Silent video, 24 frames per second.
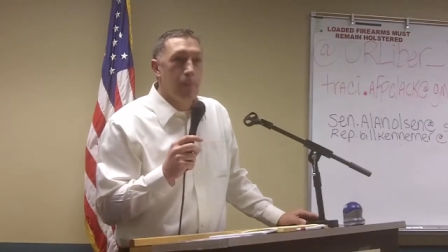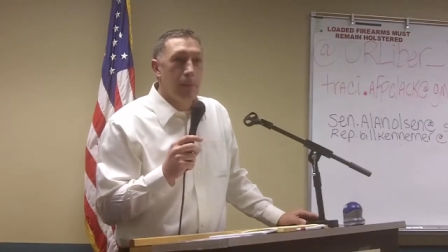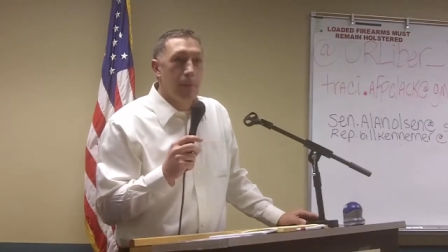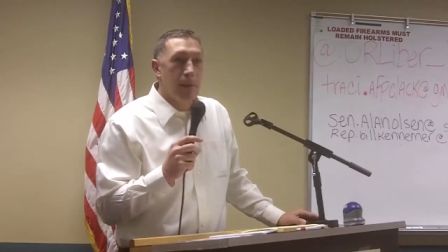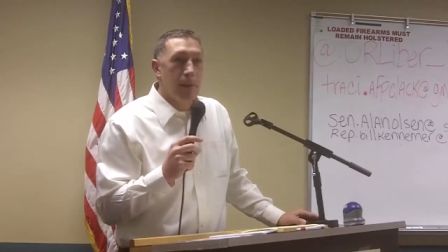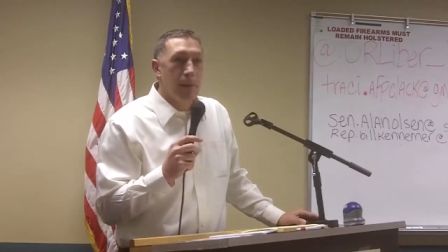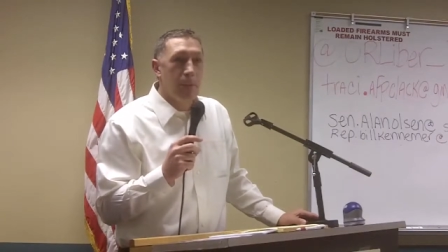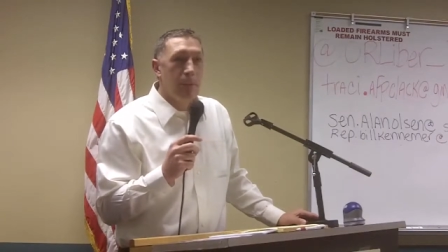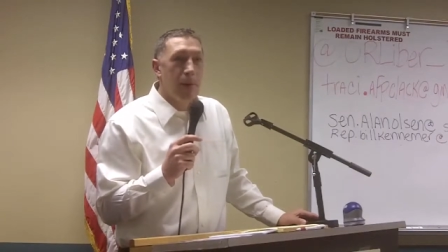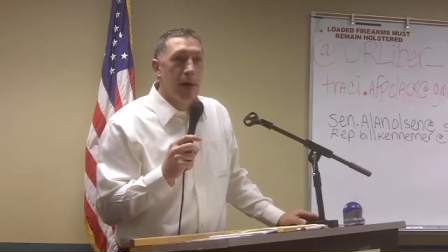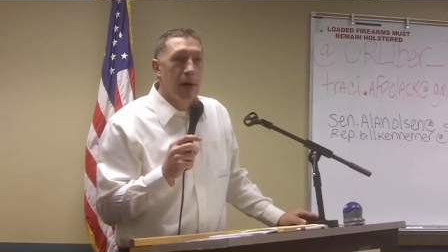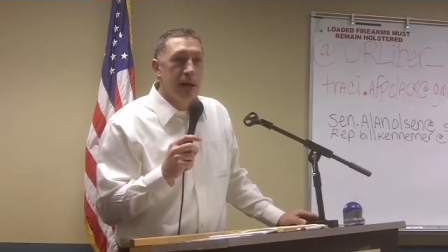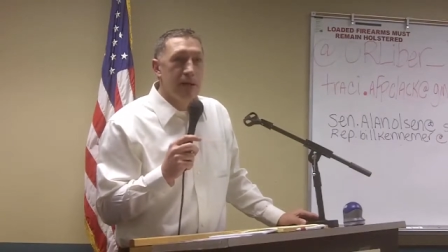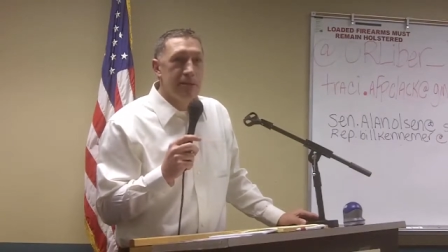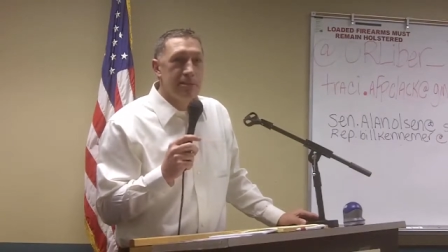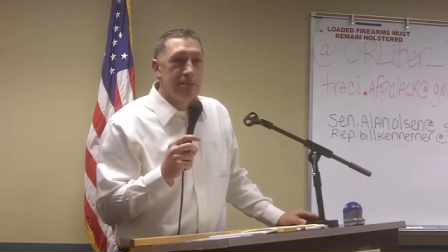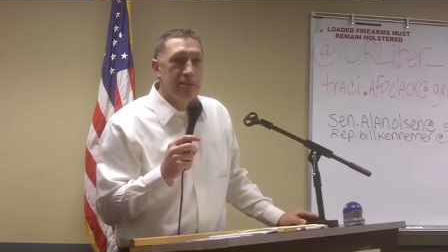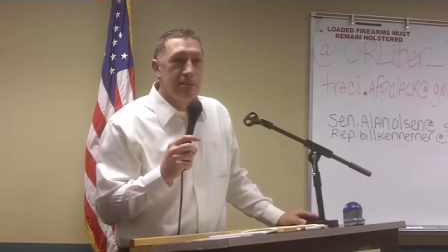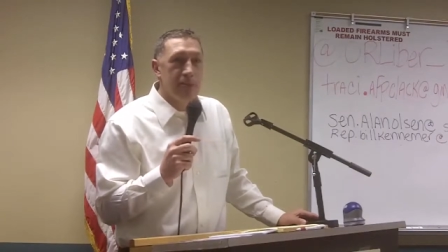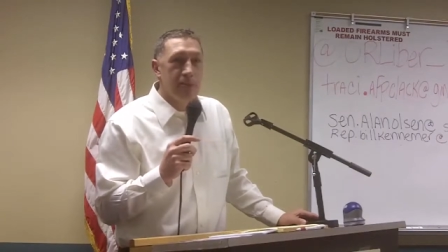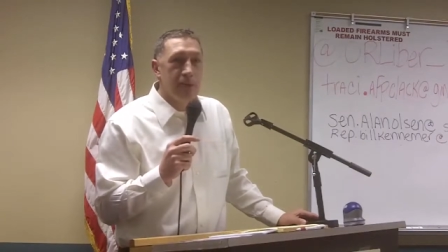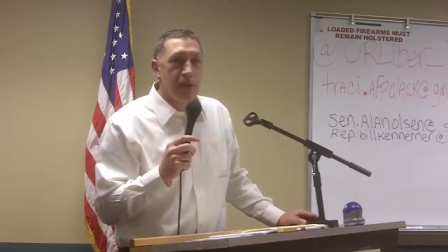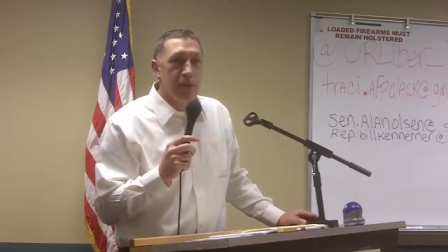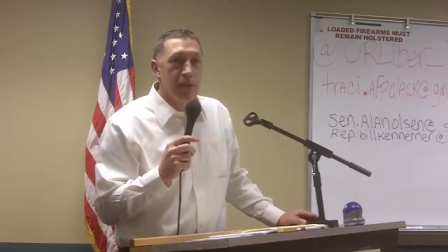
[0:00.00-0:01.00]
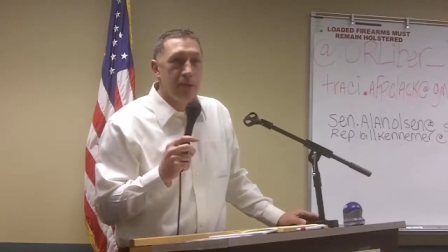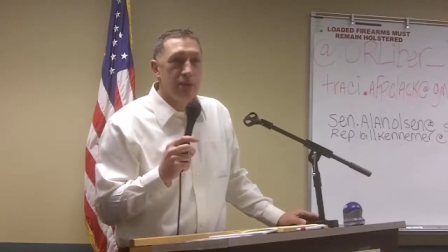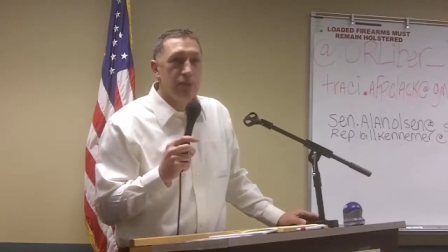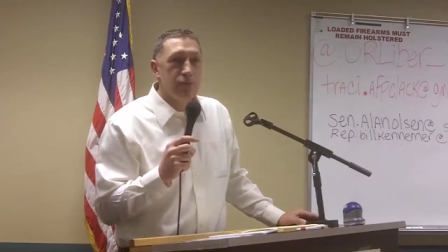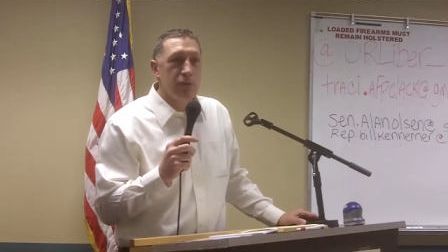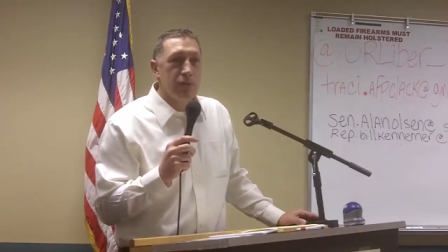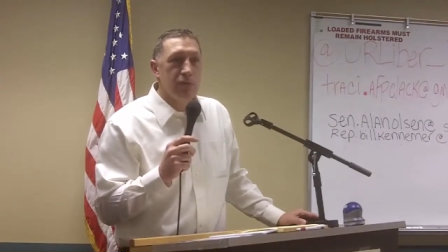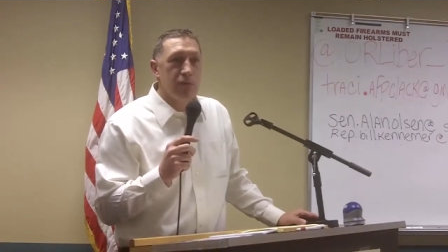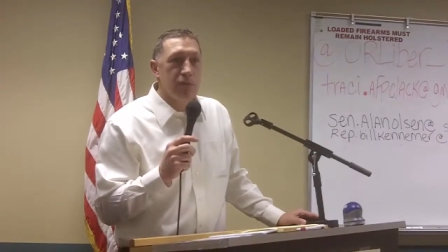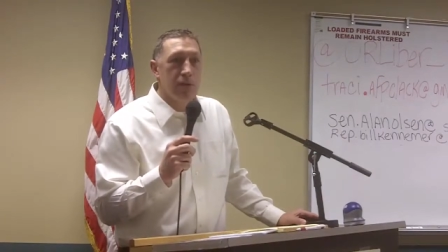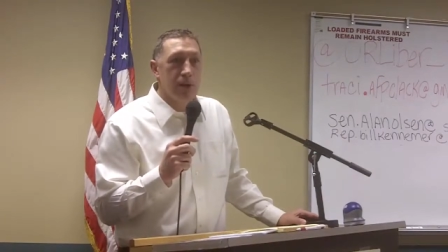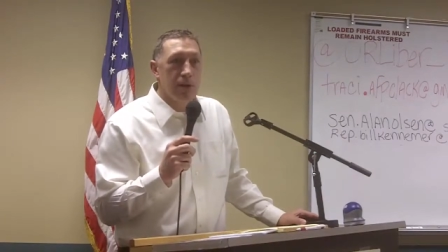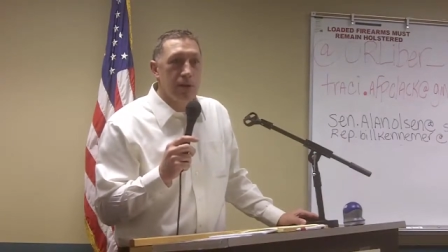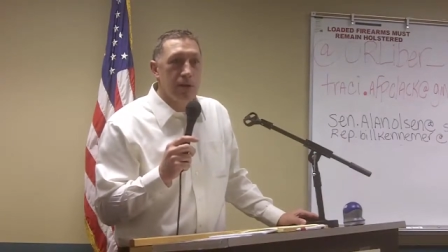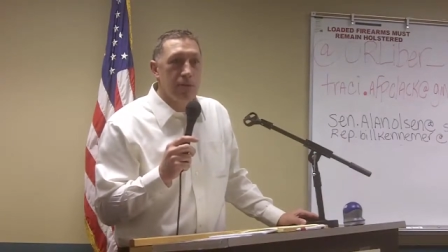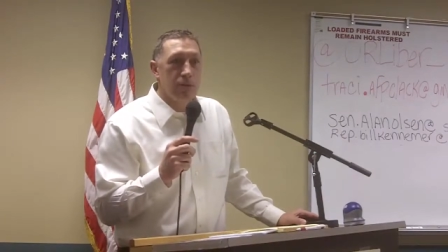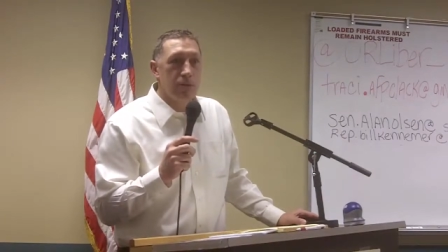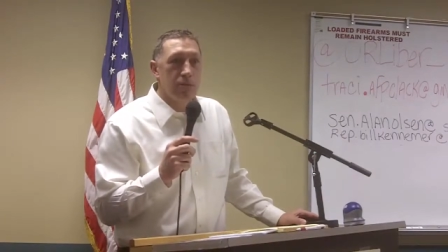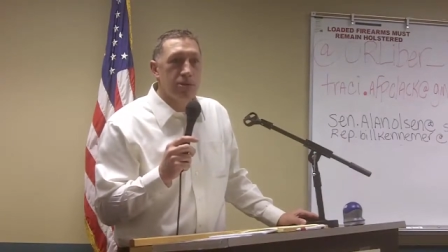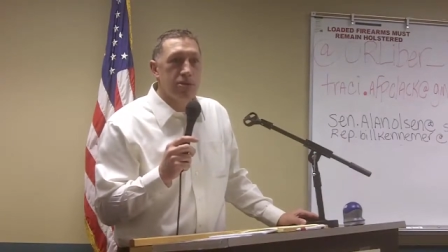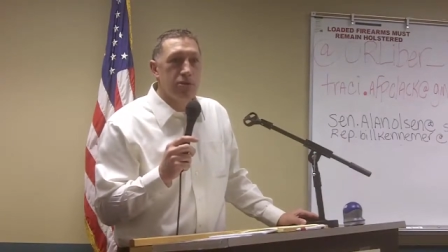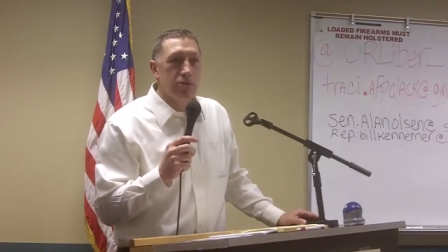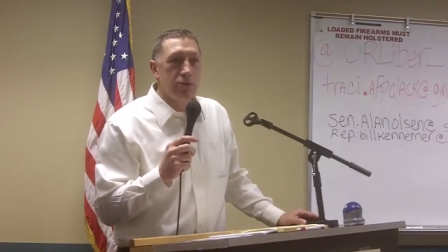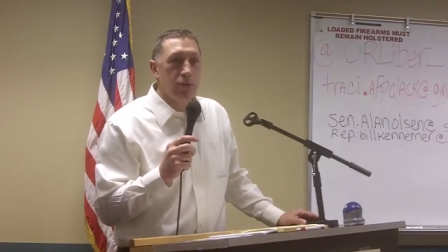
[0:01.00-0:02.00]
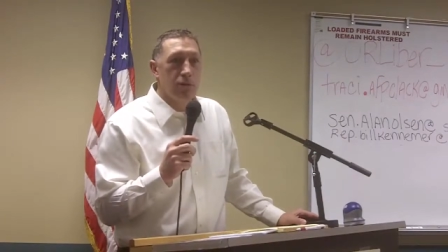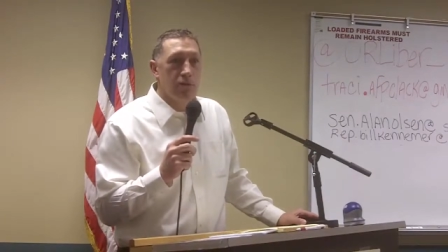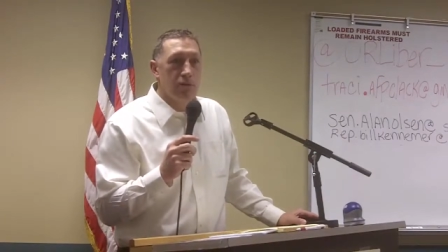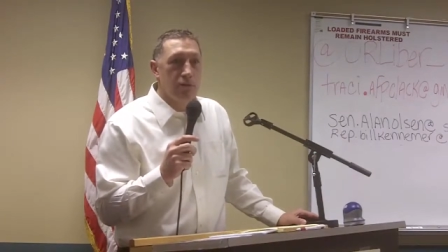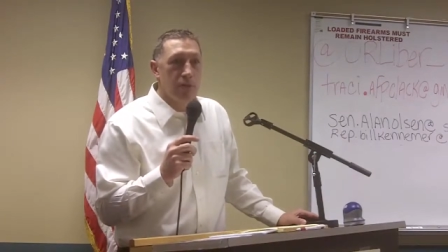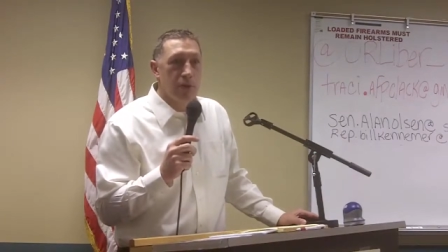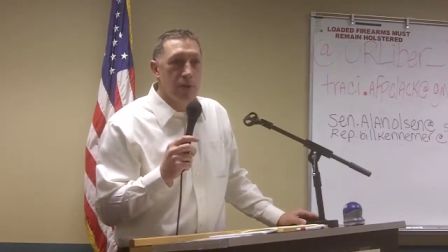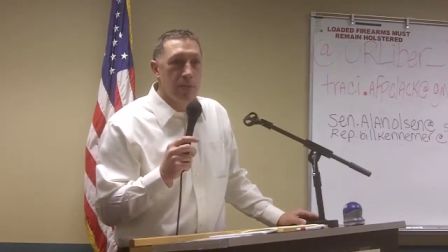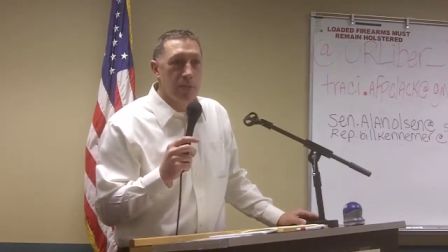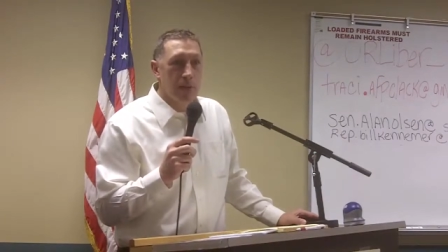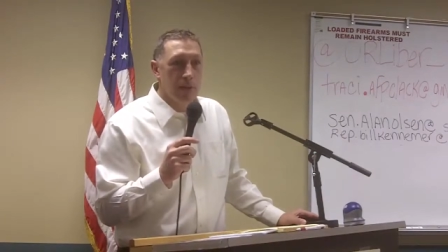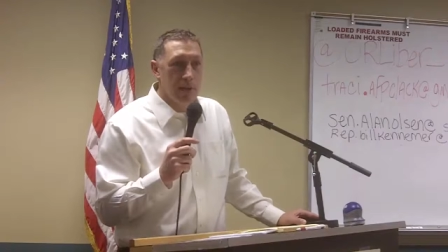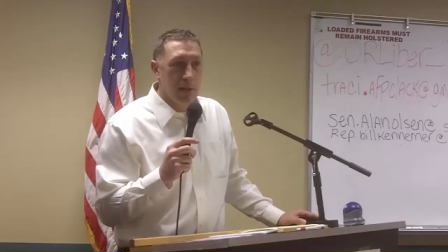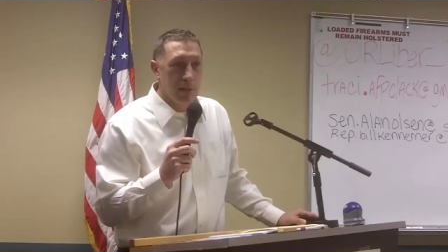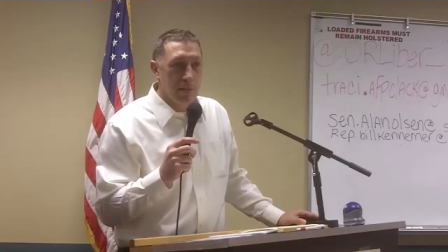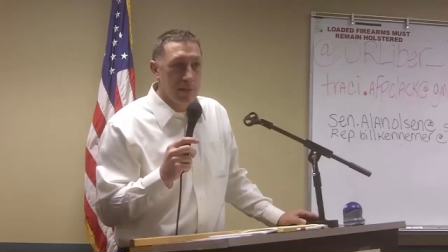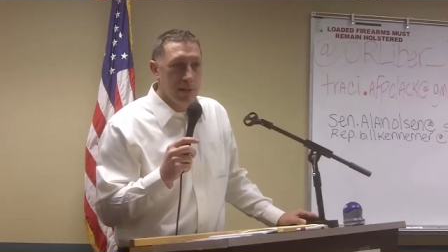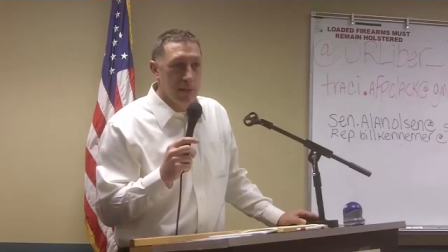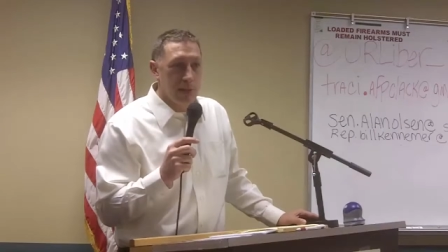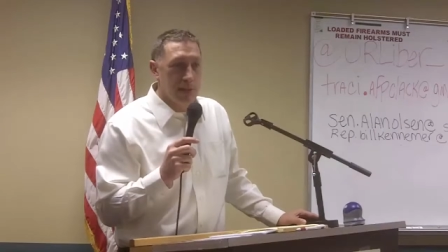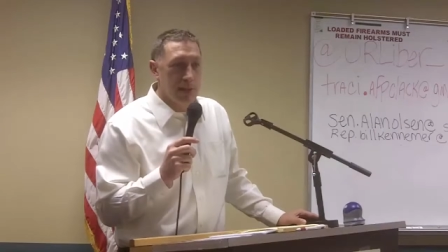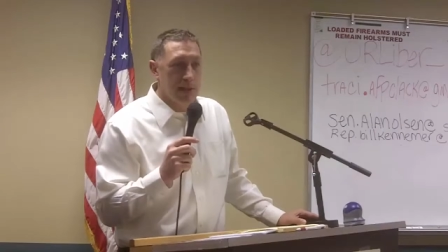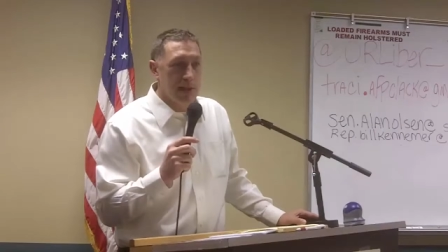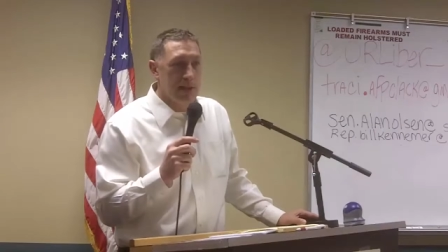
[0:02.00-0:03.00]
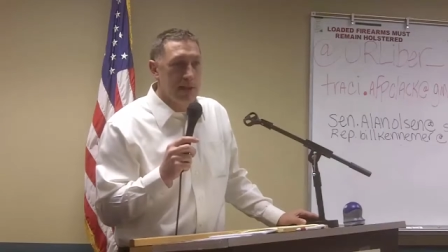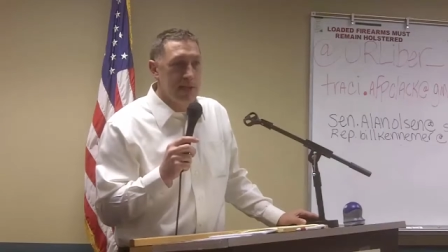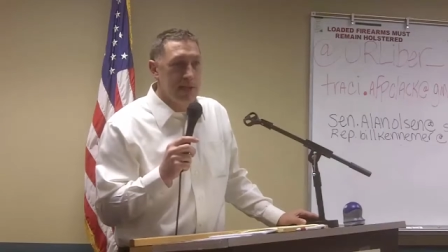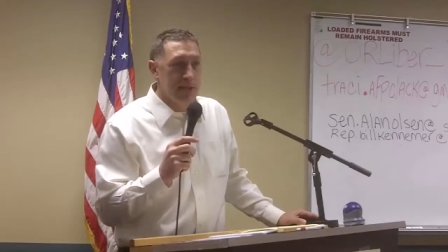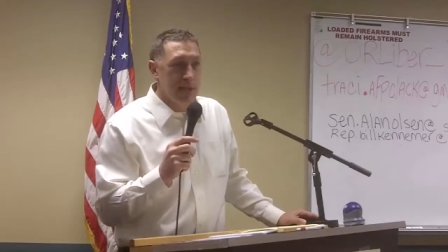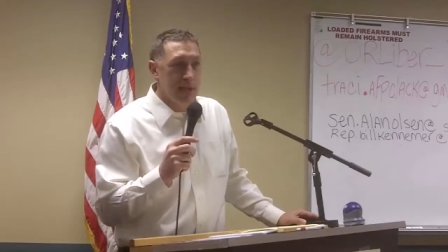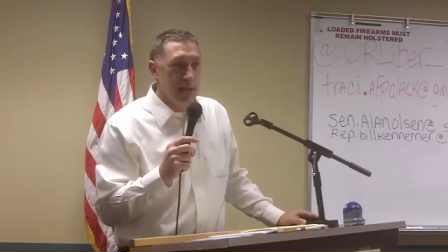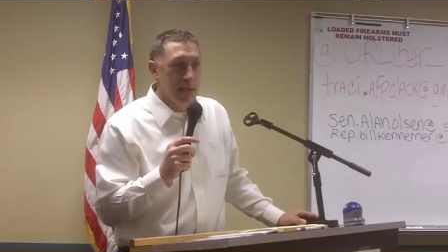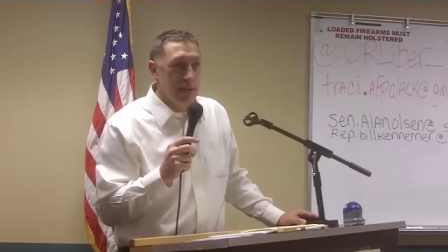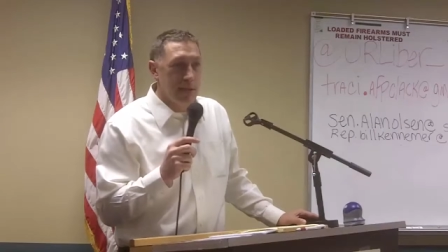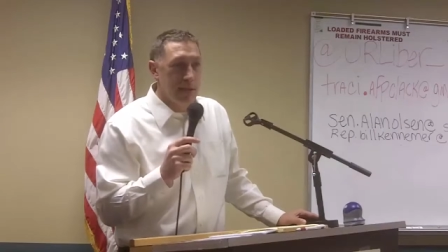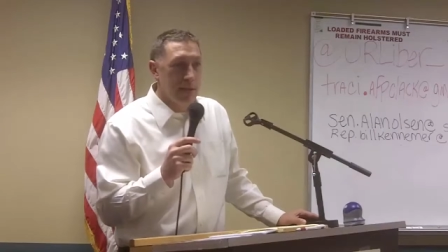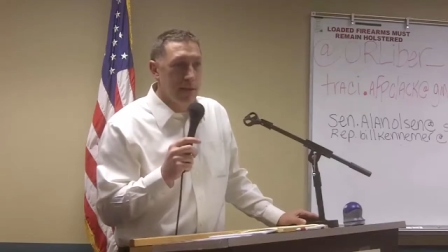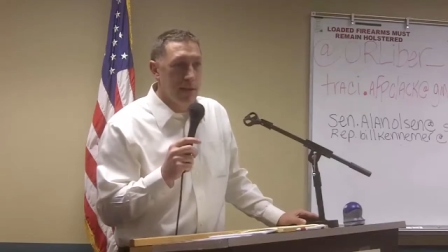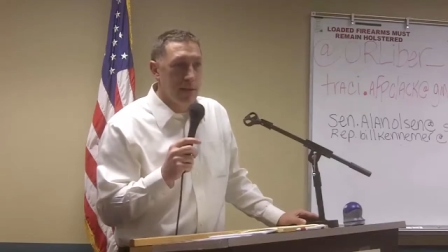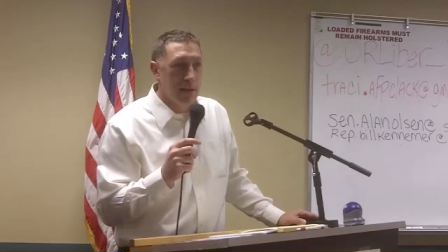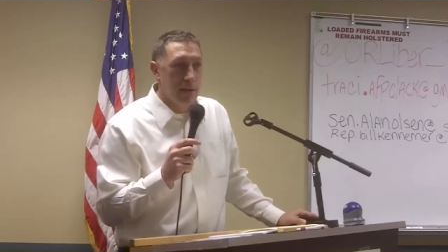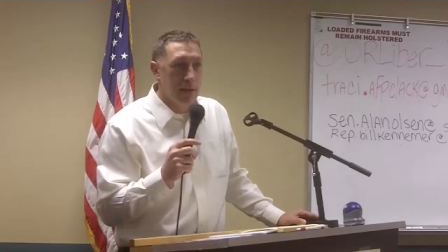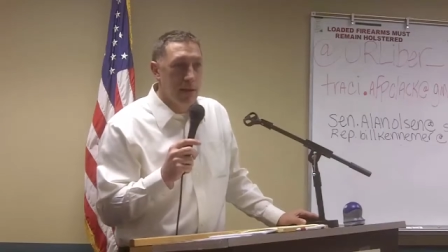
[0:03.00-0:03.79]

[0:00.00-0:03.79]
many positive things we've done to restore freedom and liberty in this state.